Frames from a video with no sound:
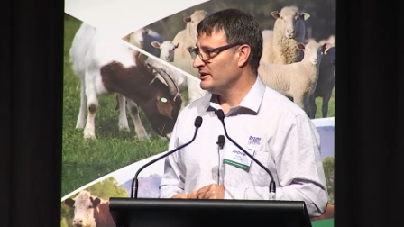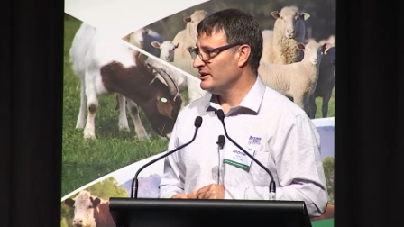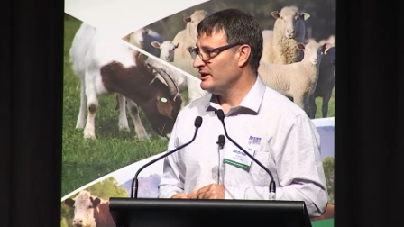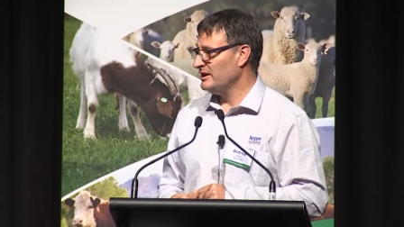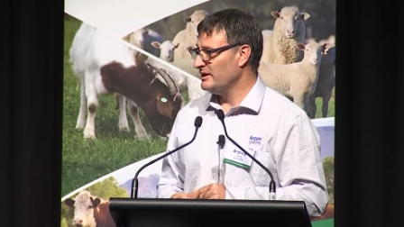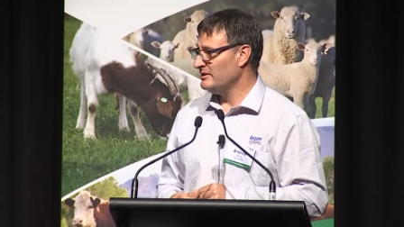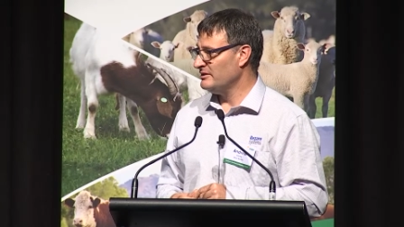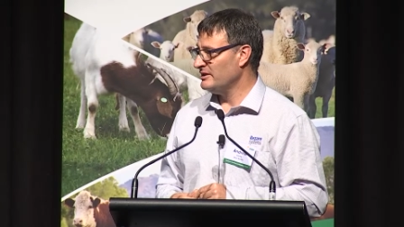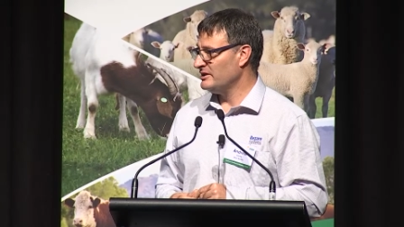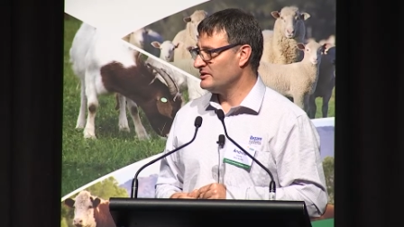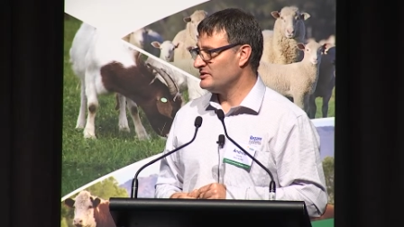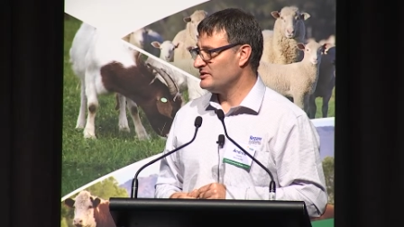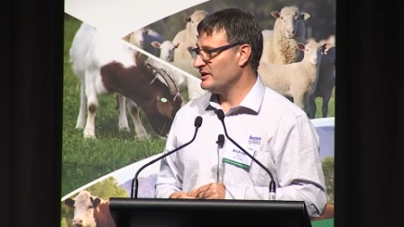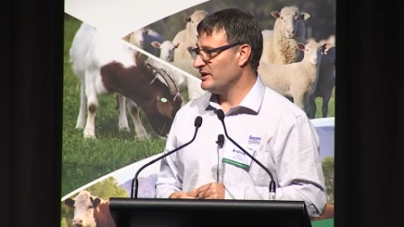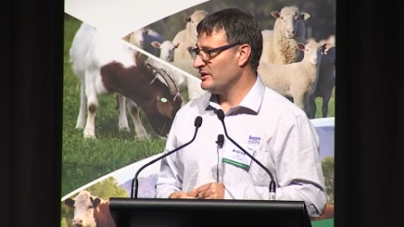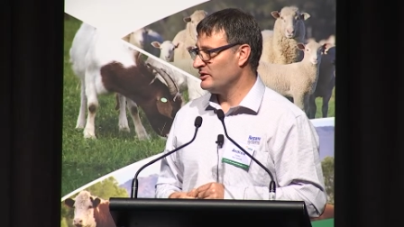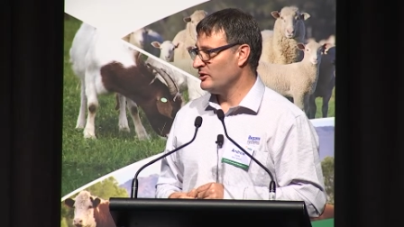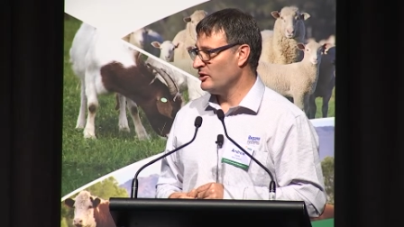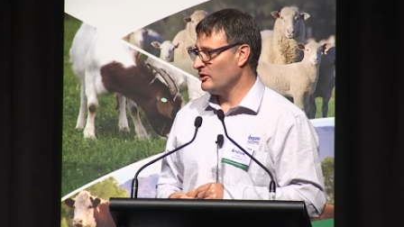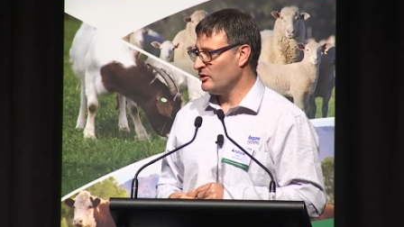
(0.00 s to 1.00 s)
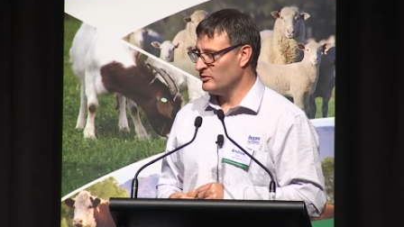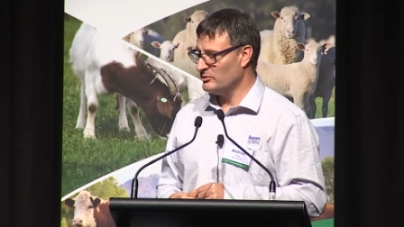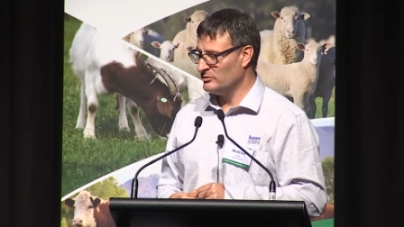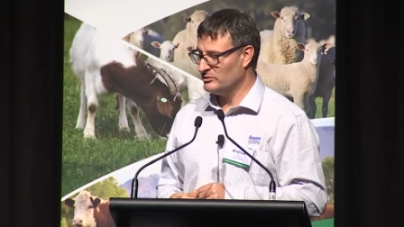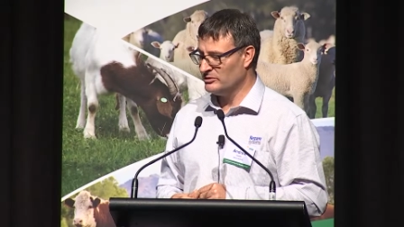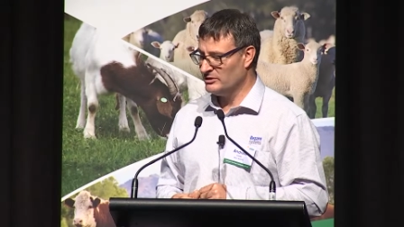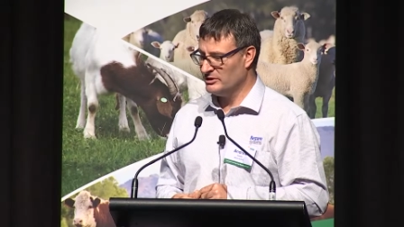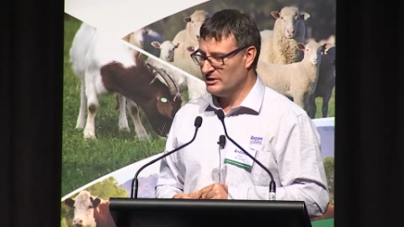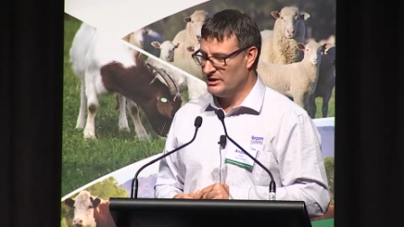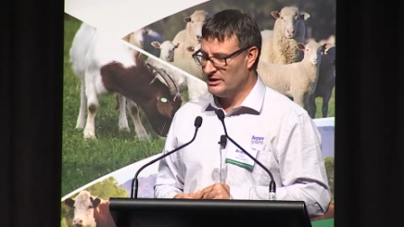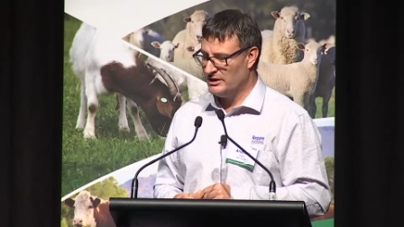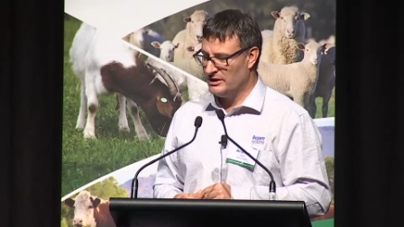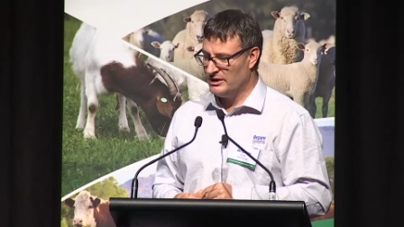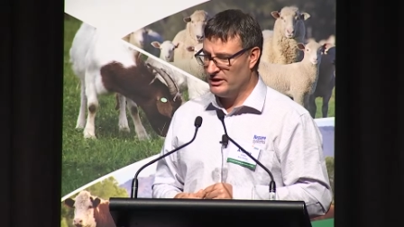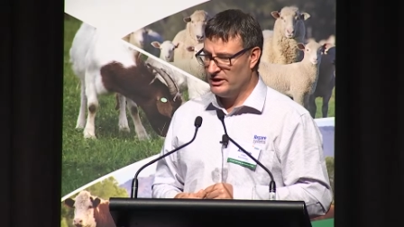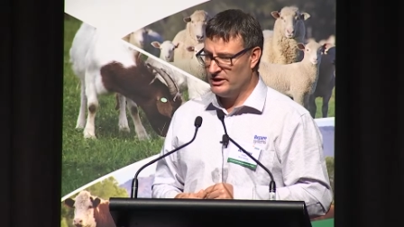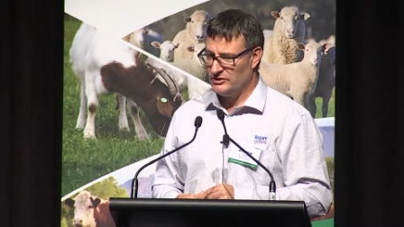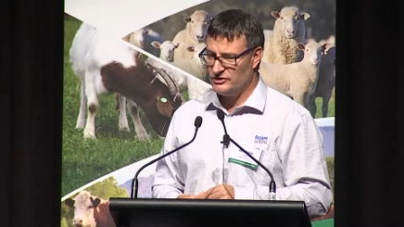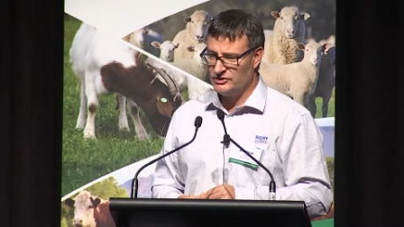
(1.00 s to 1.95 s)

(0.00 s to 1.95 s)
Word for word: And that's our goal. Uh,